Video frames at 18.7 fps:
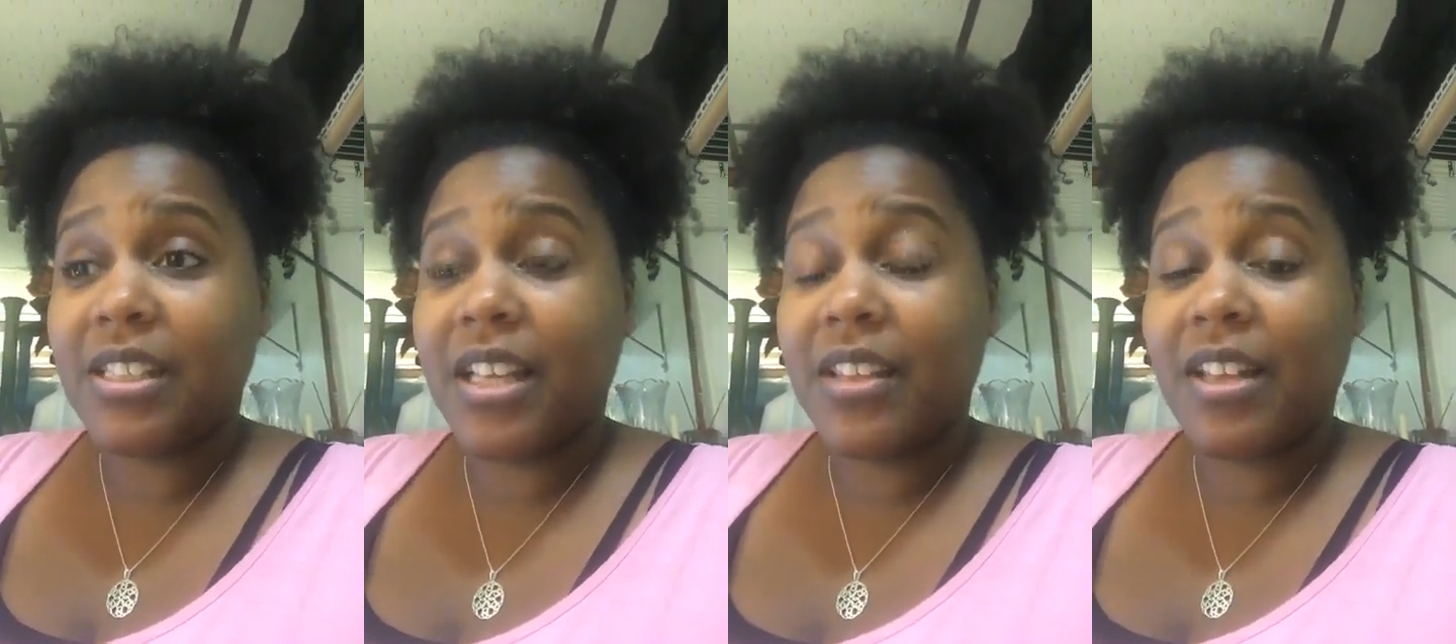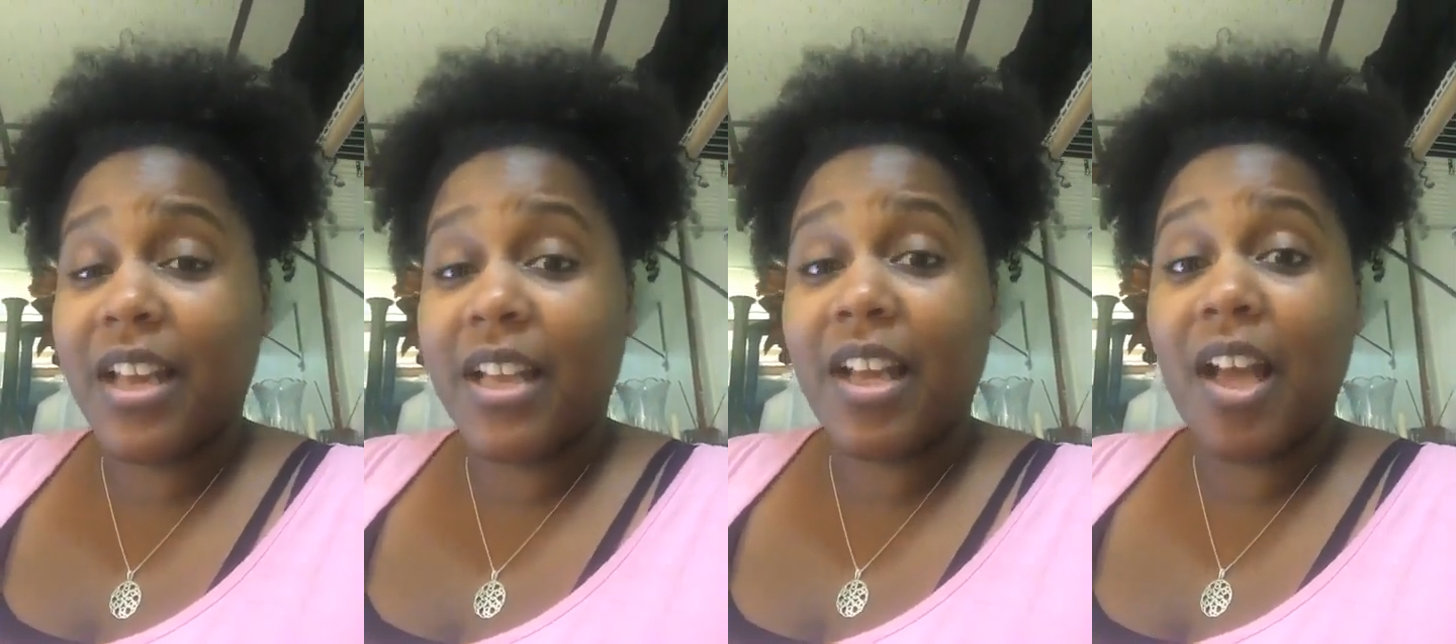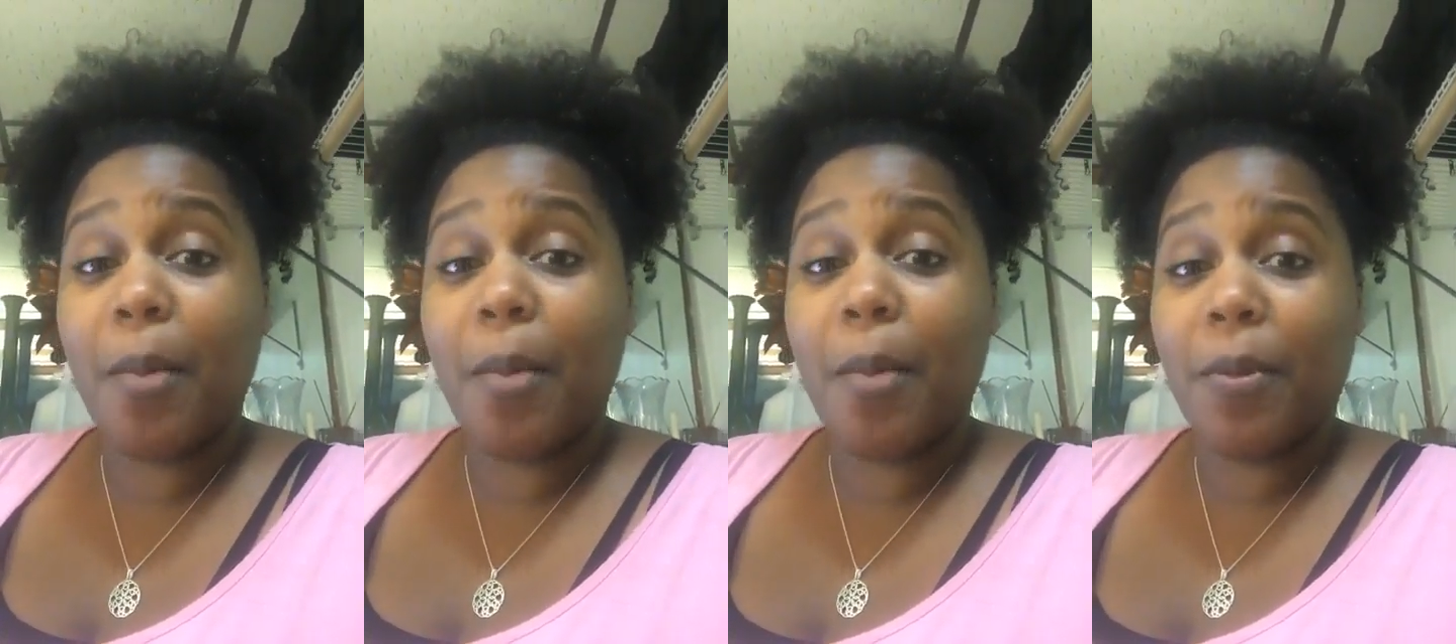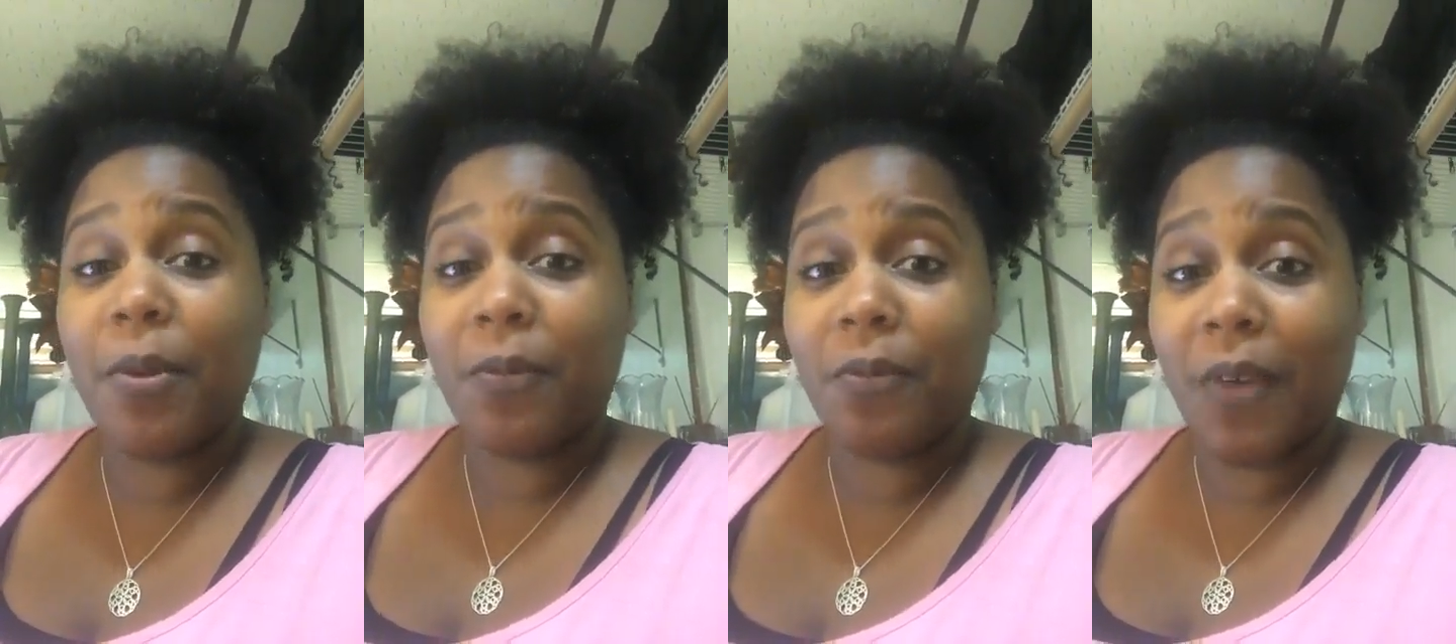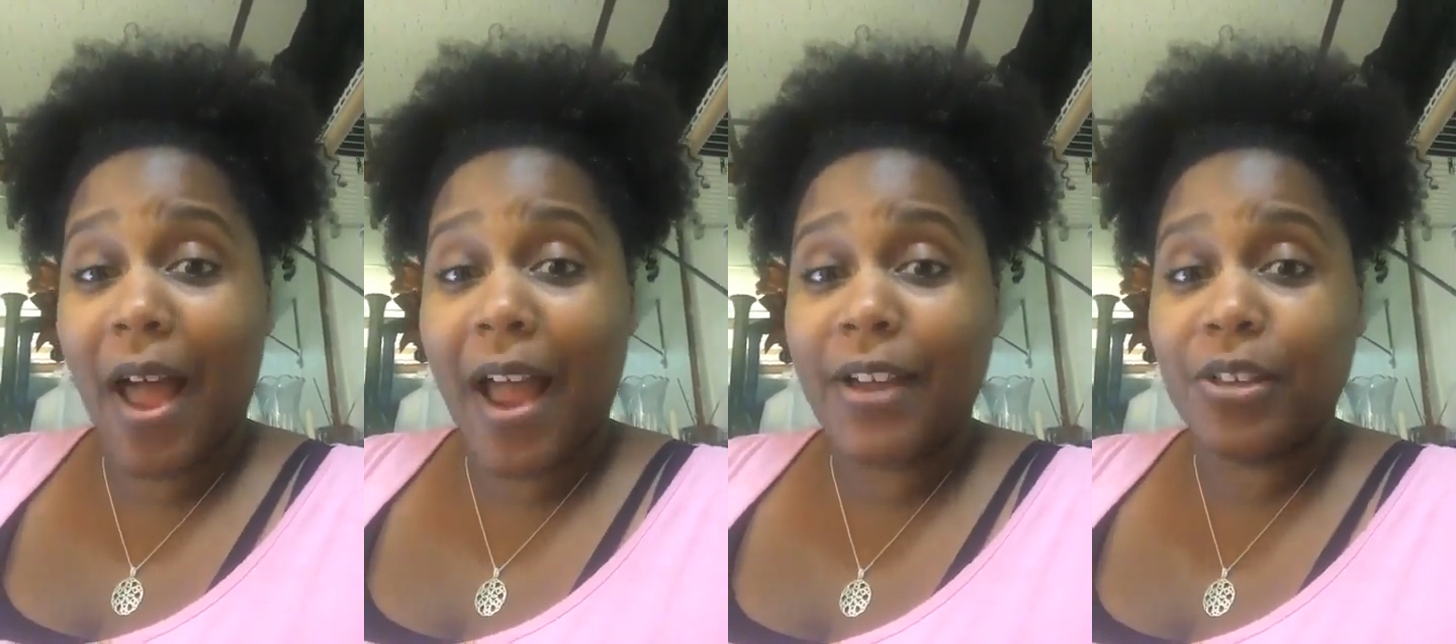and then come and
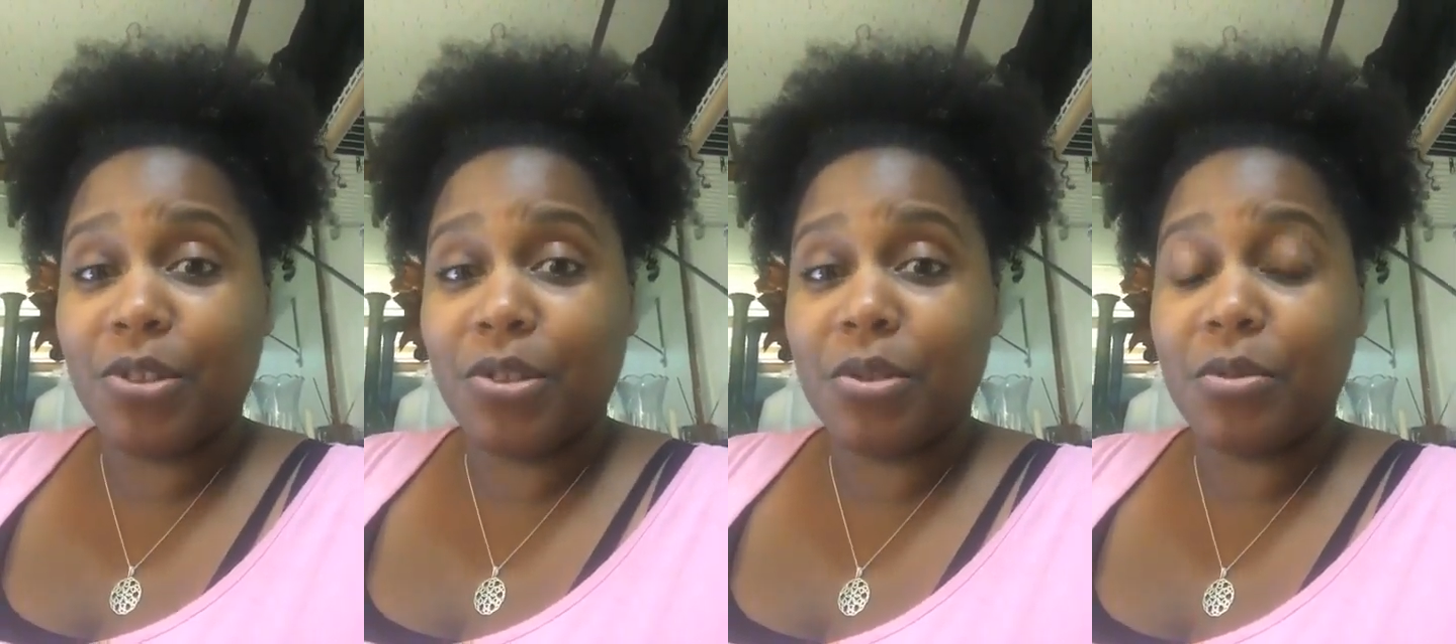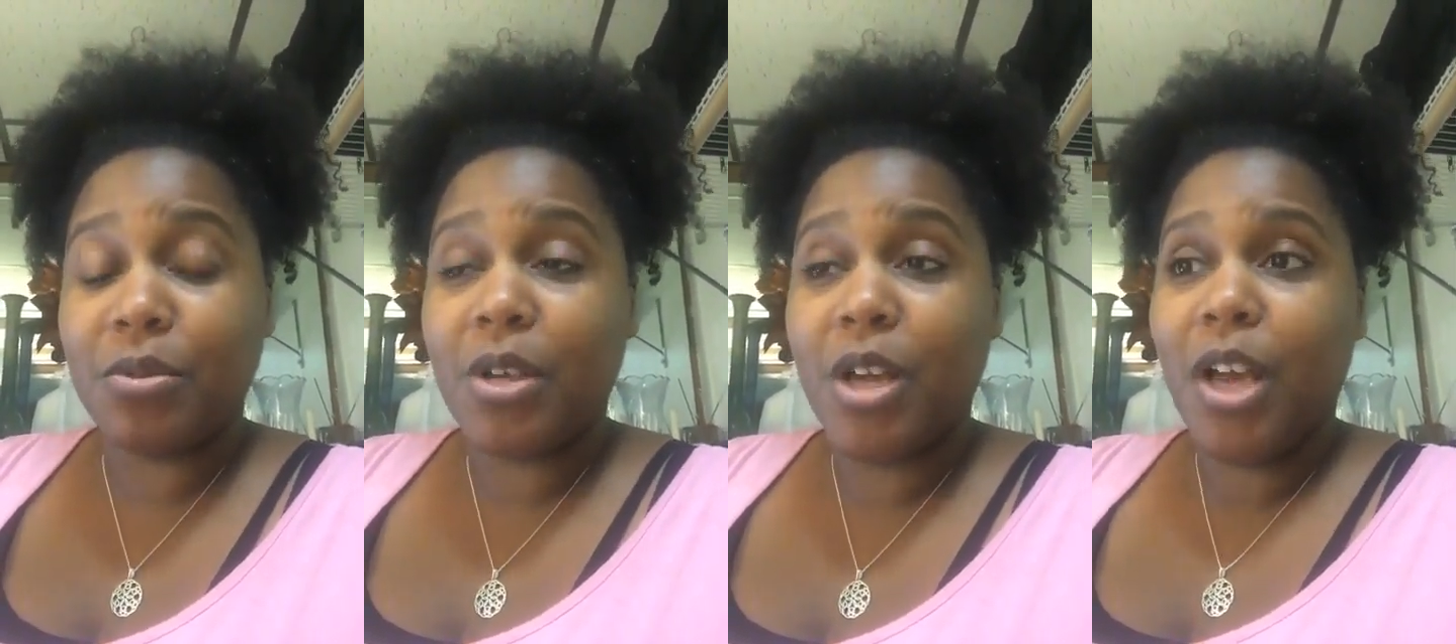find you?